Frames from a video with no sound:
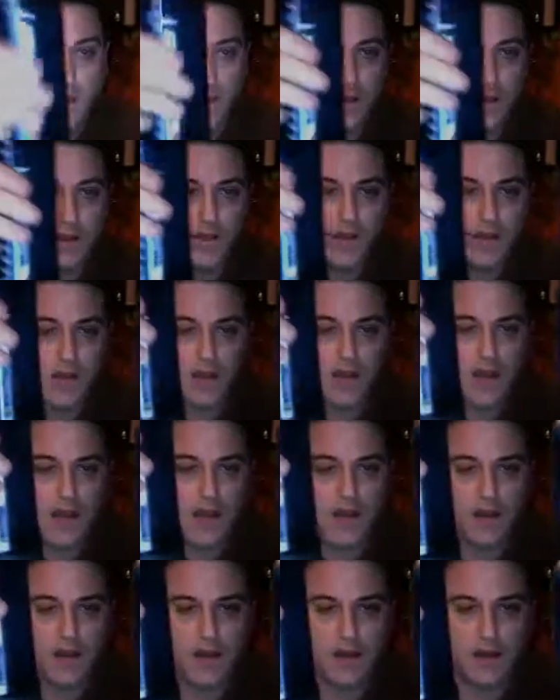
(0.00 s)

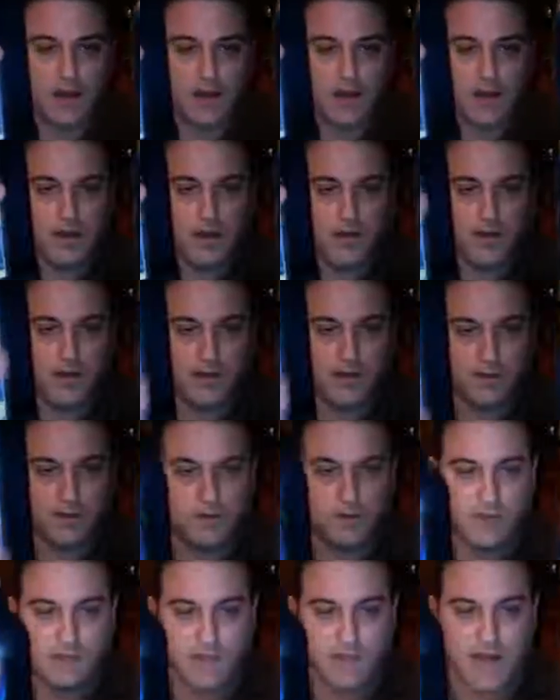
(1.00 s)
the
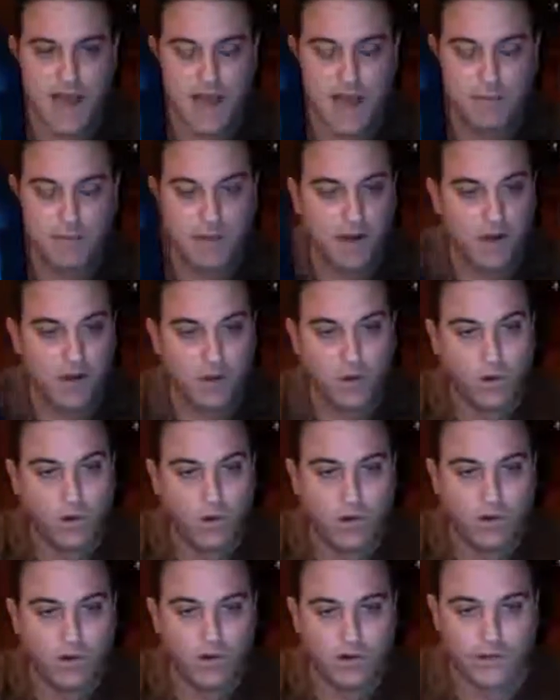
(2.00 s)
difference in how many are
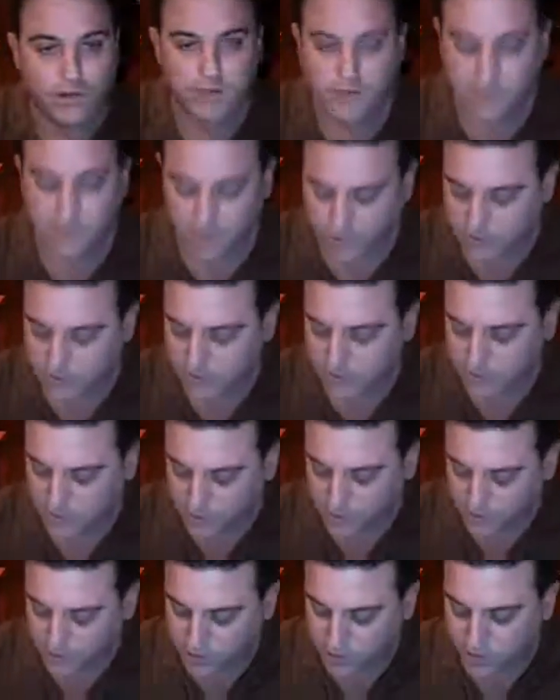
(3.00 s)
ordered,
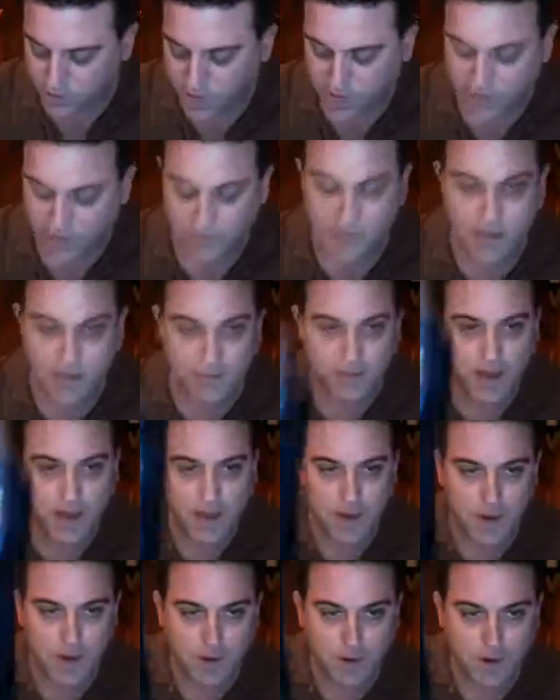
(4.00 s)
it's tremendous. I
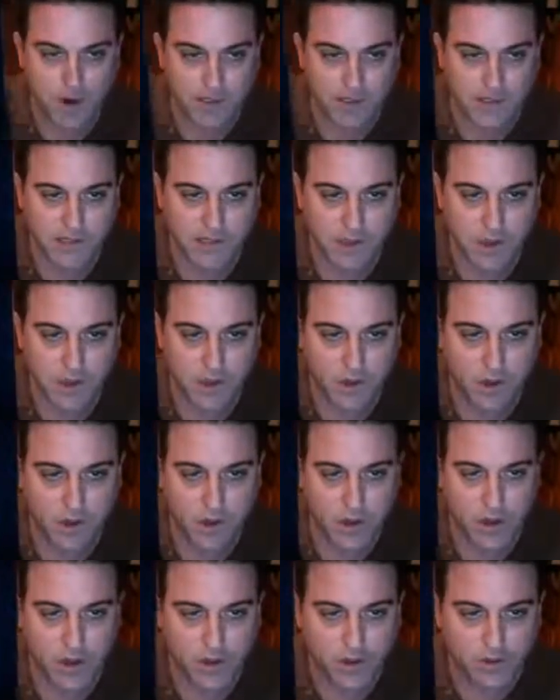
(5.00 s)
probably sell
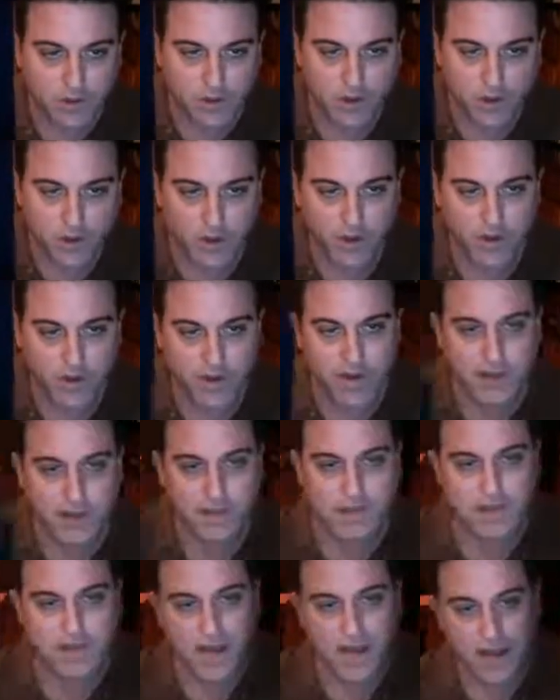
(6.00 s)
2 of
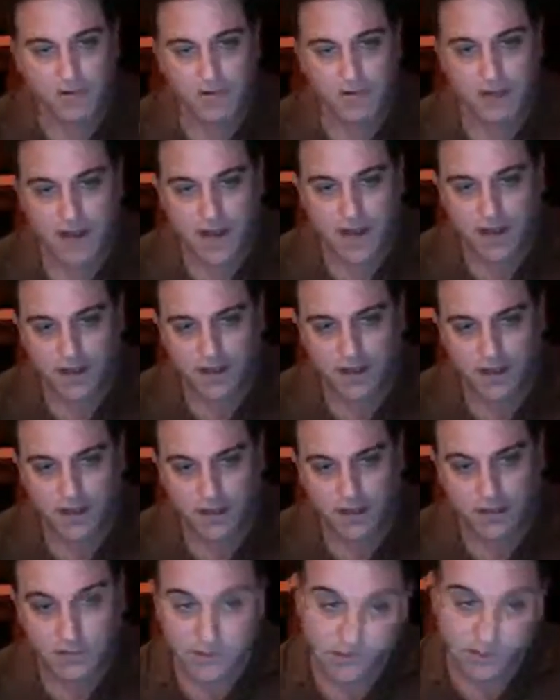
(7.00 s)
these to every 10 of
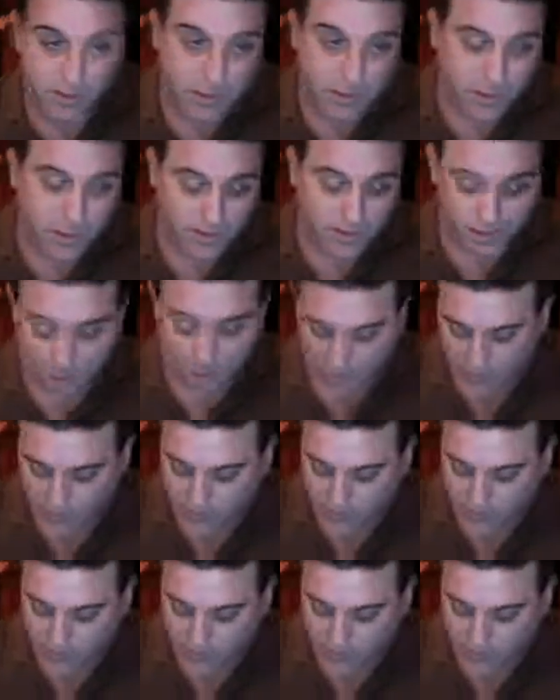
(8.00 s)
these. So it's